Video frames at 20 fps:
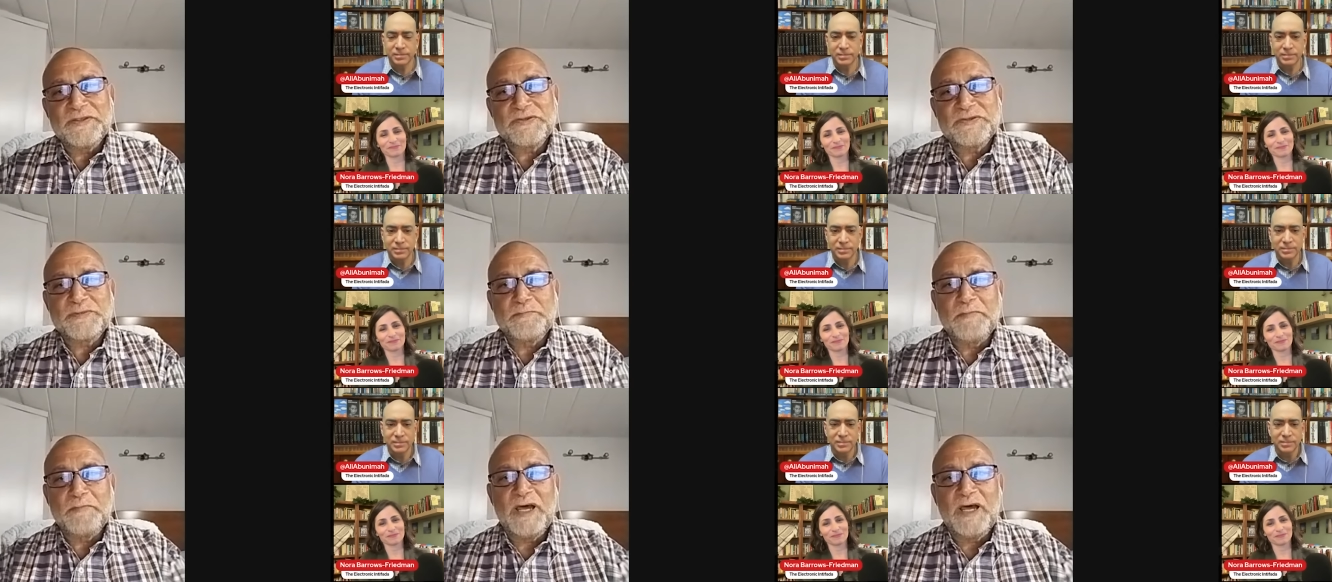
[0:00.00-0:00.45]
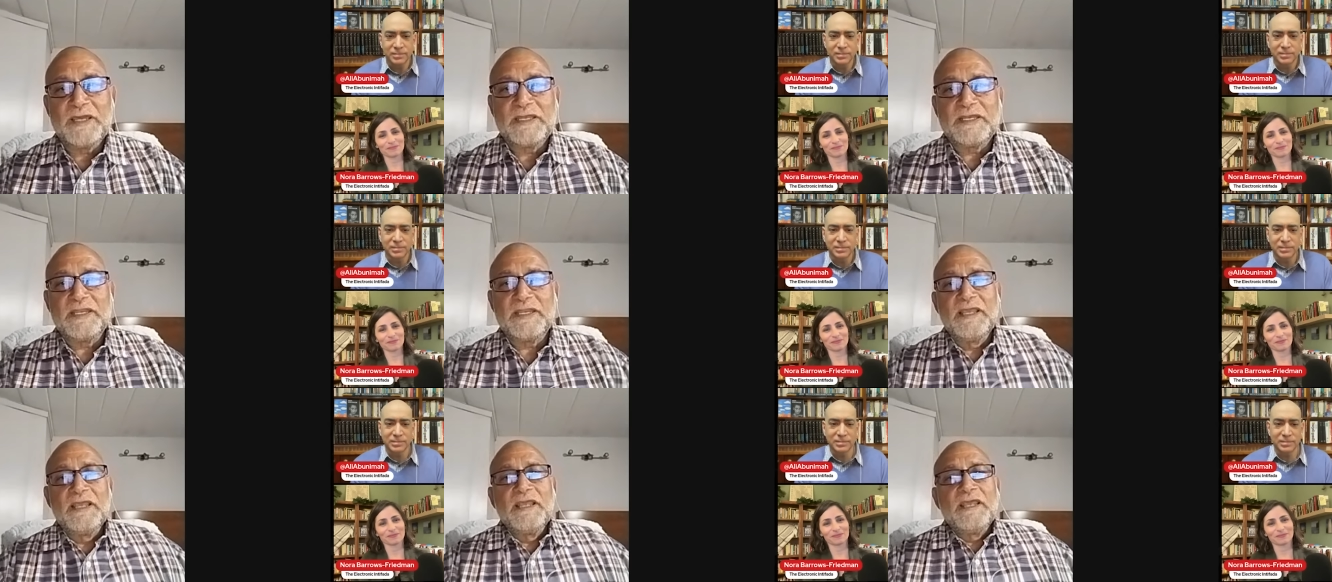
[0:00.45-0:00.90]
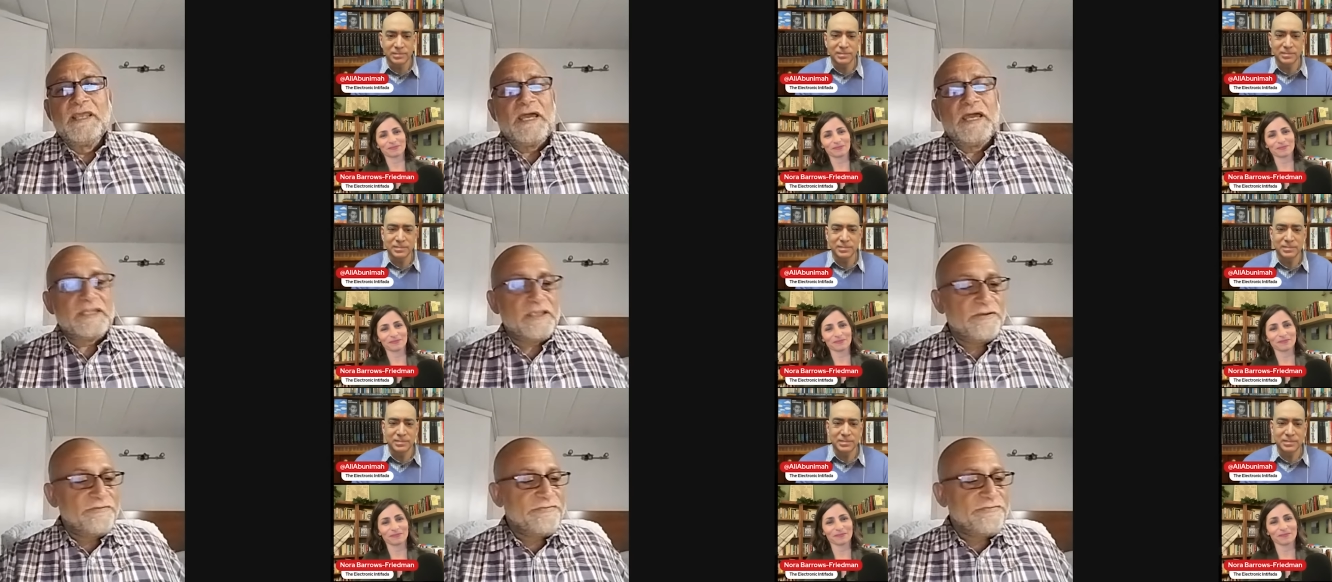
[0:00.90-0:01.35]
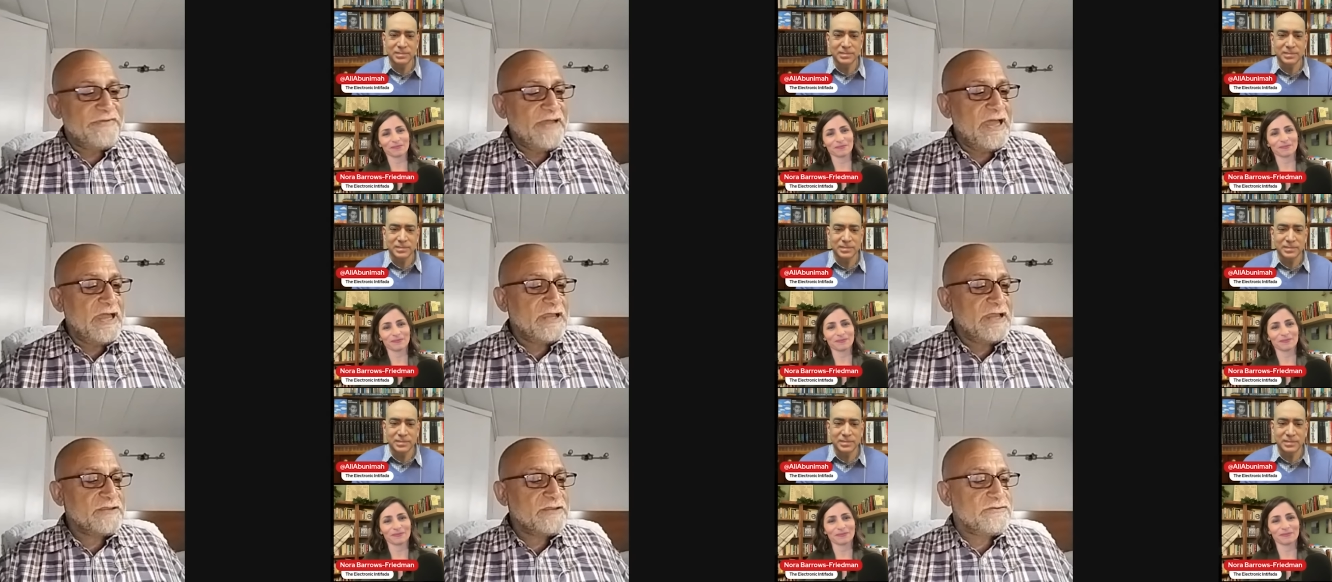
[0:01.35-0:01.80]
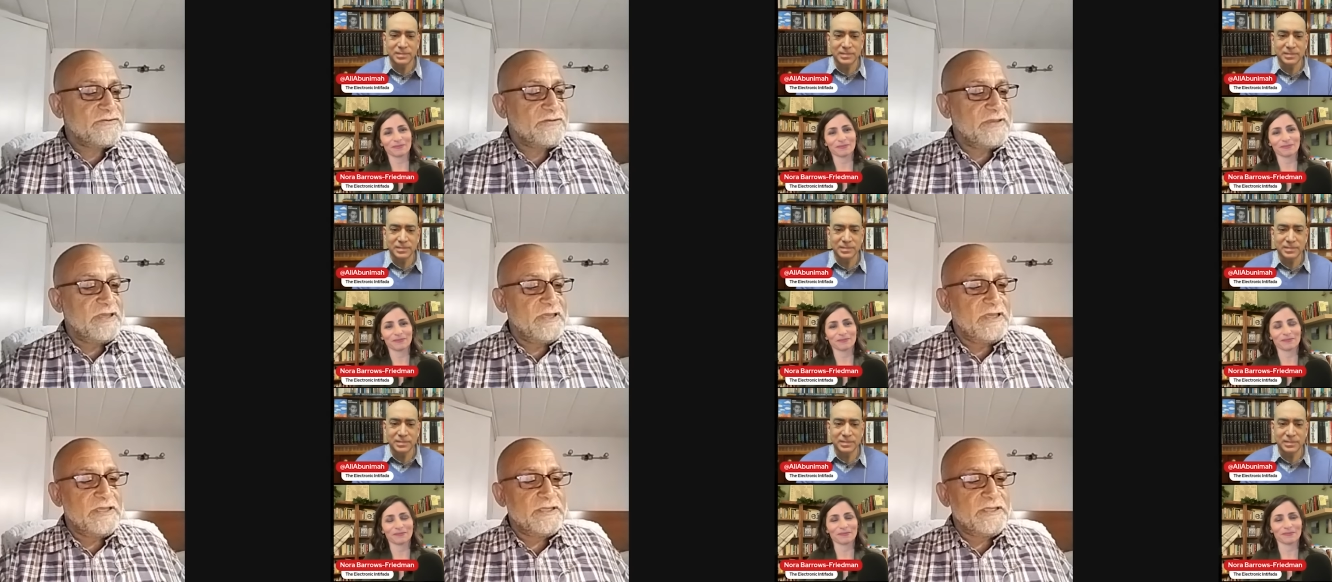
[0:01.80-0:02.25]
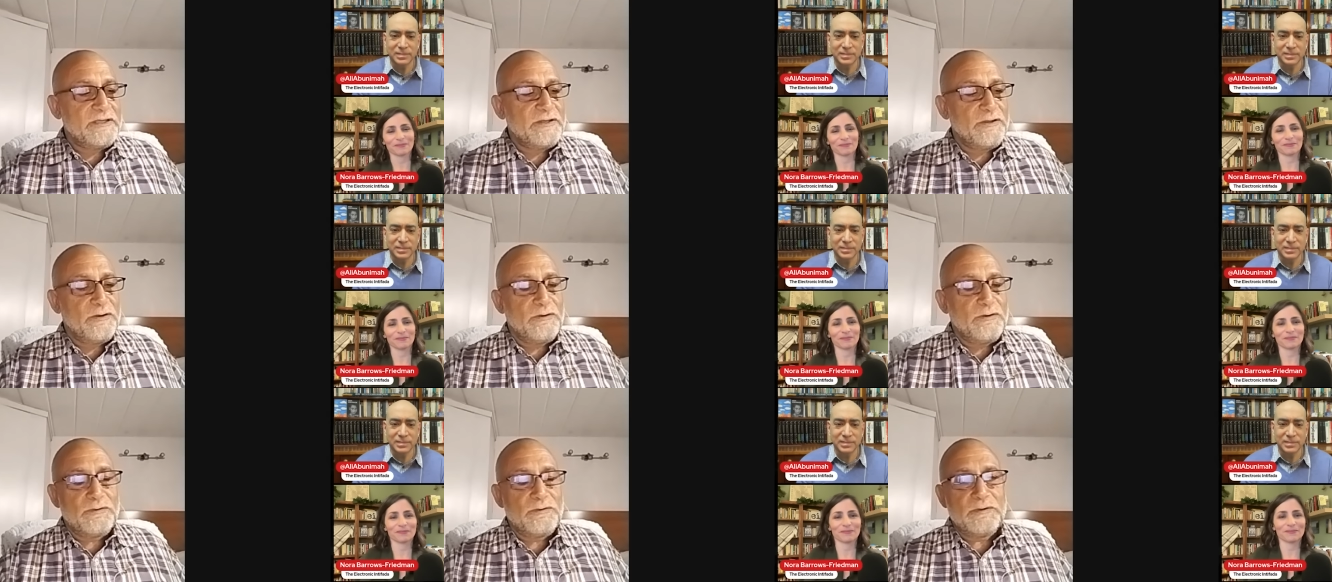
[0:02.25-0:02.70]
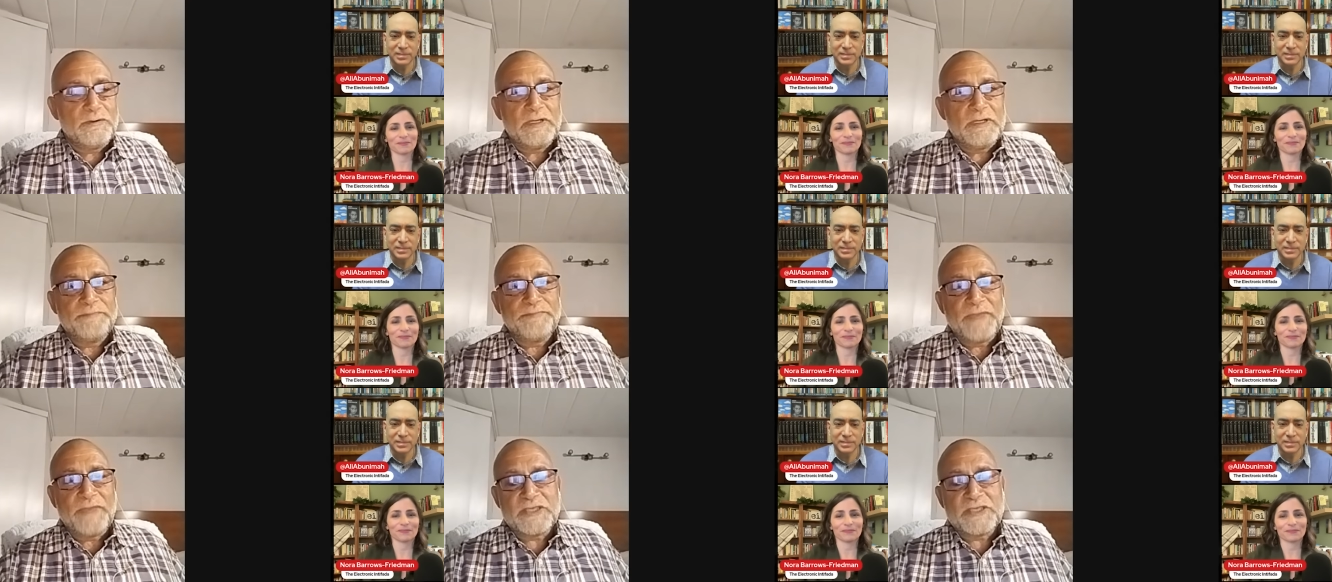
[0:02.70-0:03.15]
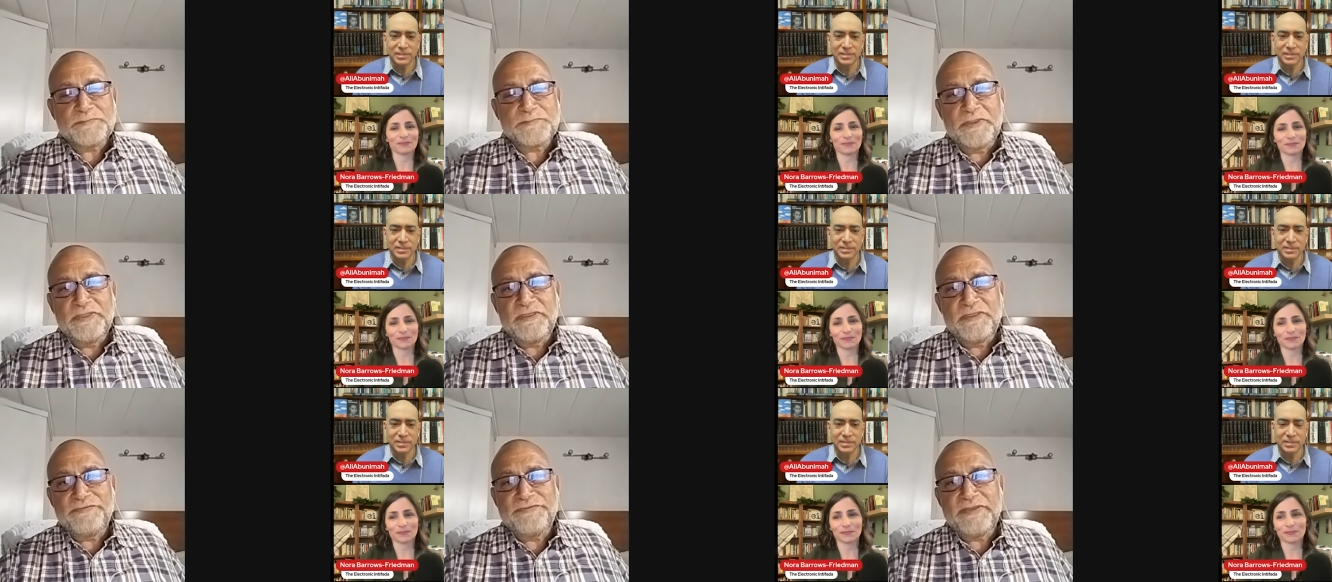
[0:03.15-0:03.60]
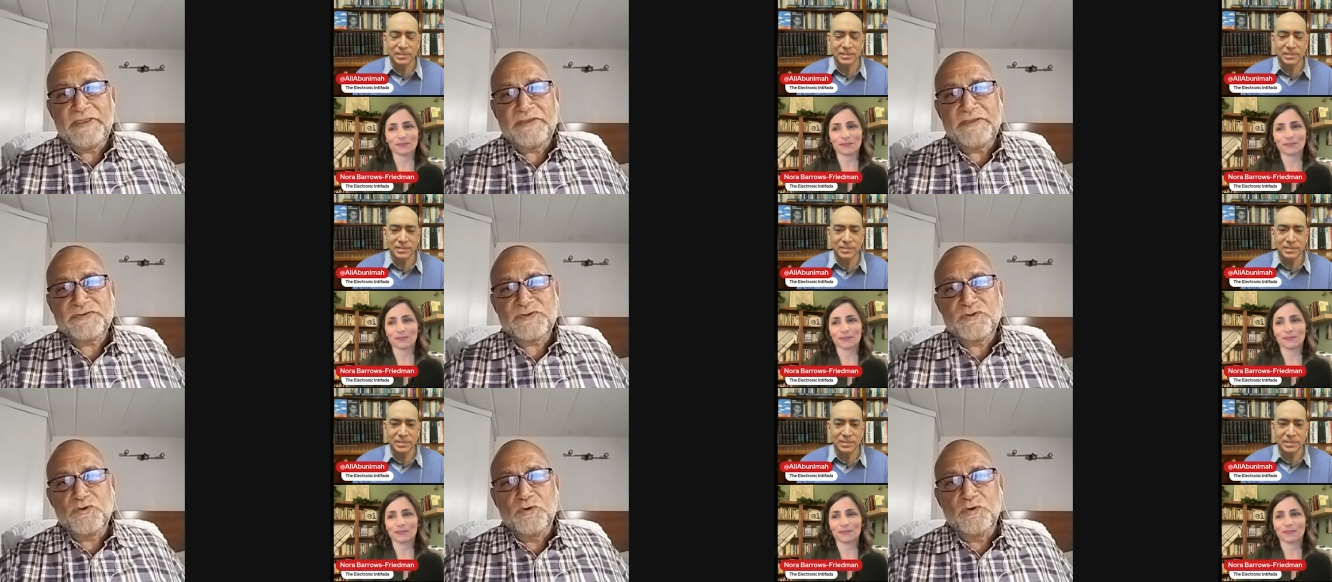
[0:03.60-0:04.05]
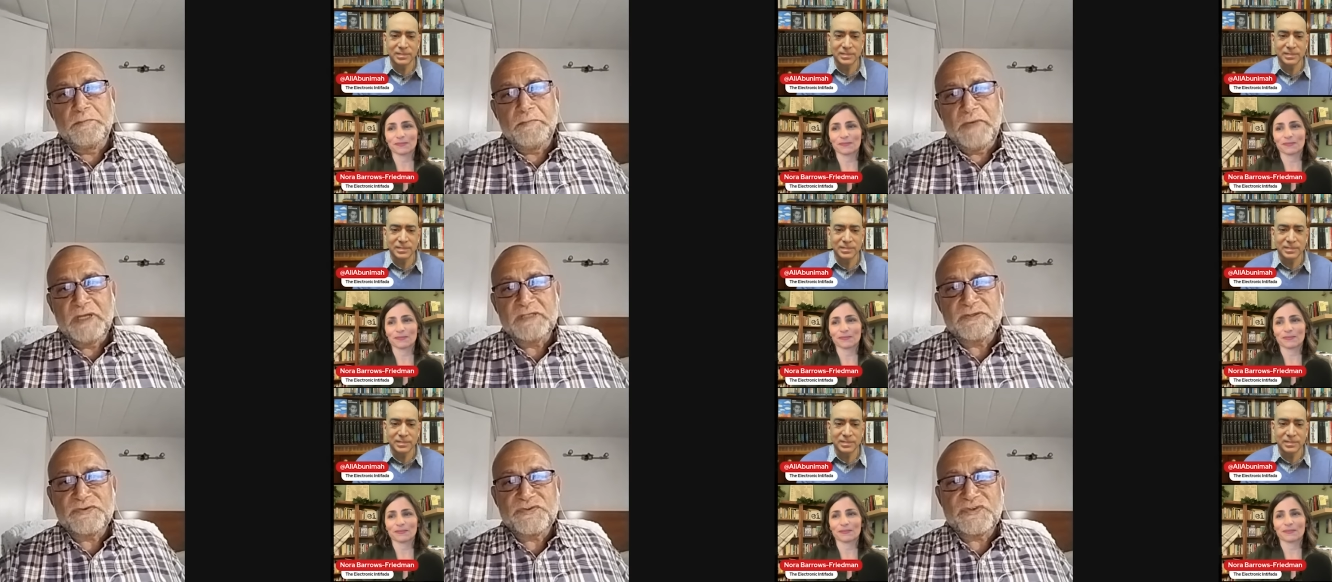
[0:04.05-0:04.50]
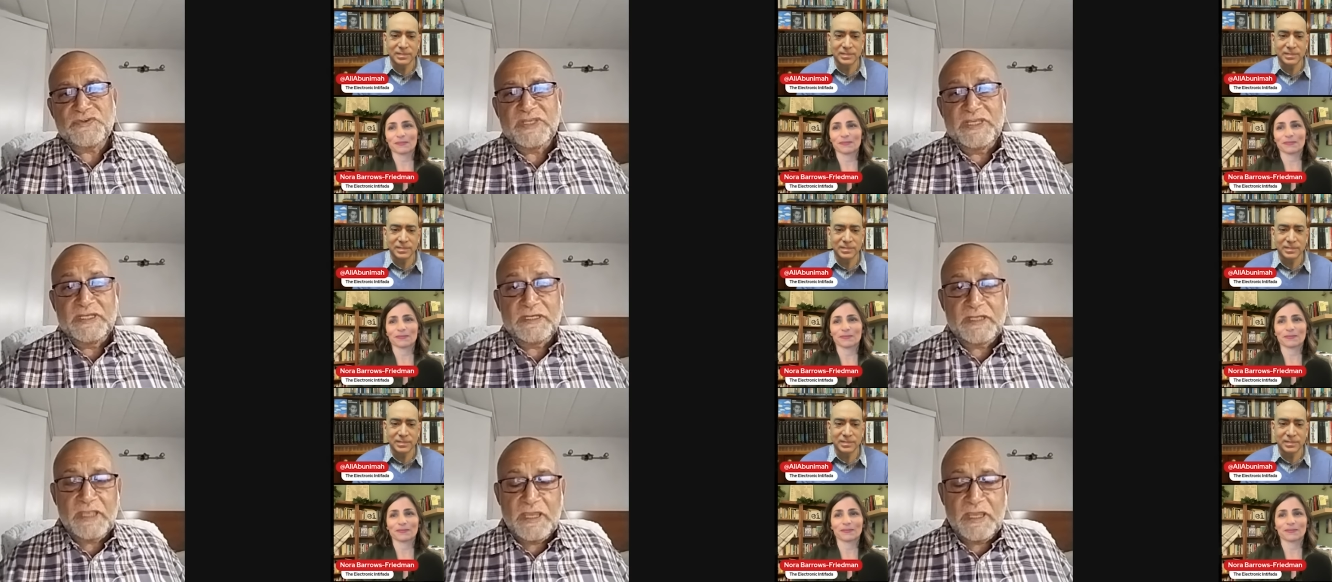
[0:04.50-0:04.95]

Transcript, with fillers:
Speaker 1: is mine. And in fact, uh, you know, um, I spent the first two months in